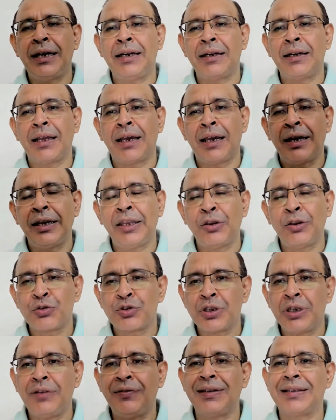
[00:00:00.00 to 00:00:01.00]
and I
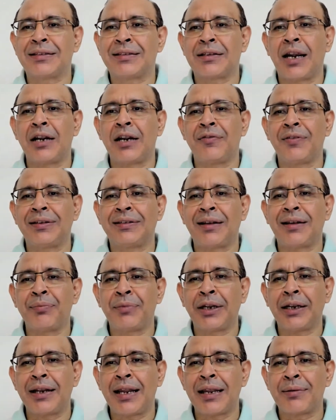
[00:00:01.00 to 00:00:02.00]
usually will start with
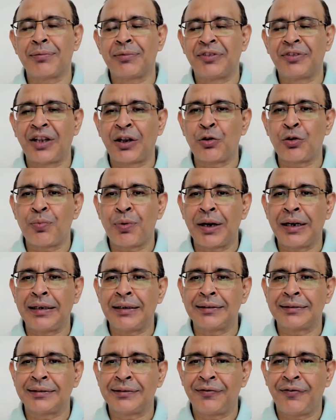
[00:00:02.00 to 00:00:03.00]
something like
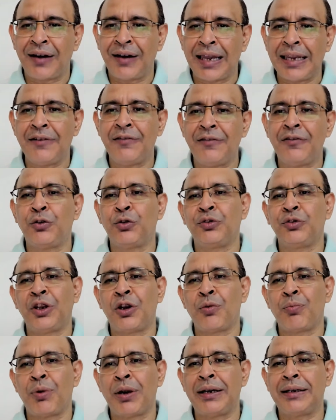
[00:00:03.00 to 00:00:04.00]
0.5 to
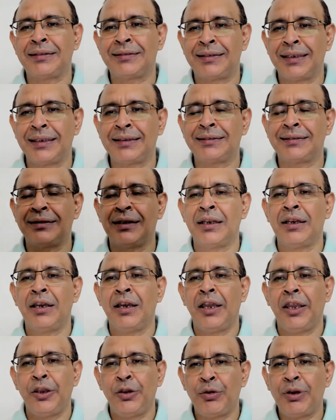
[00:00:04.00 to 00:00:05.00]
0.6
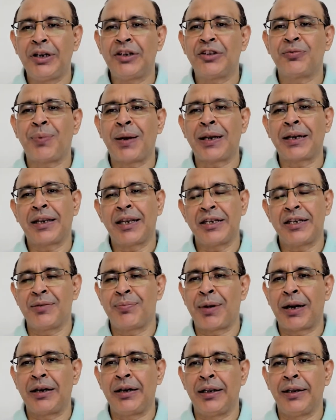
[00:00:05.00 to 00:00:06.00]
units per
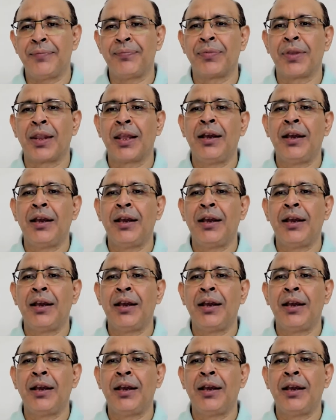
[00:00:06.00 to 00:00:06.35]
kg per day.